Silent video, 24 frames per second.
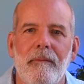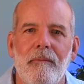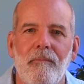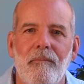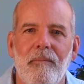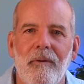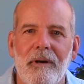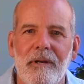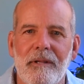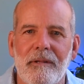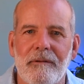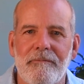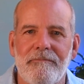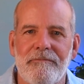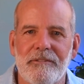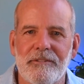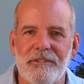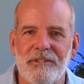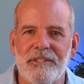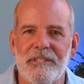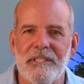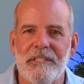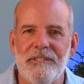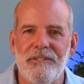one of the
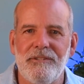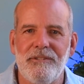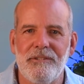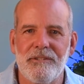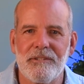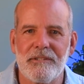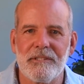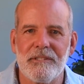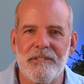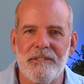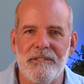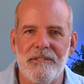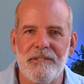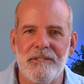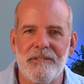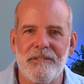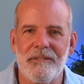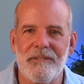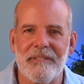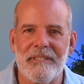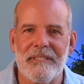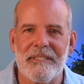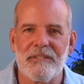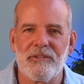first things you can
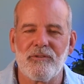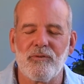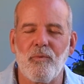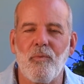do is,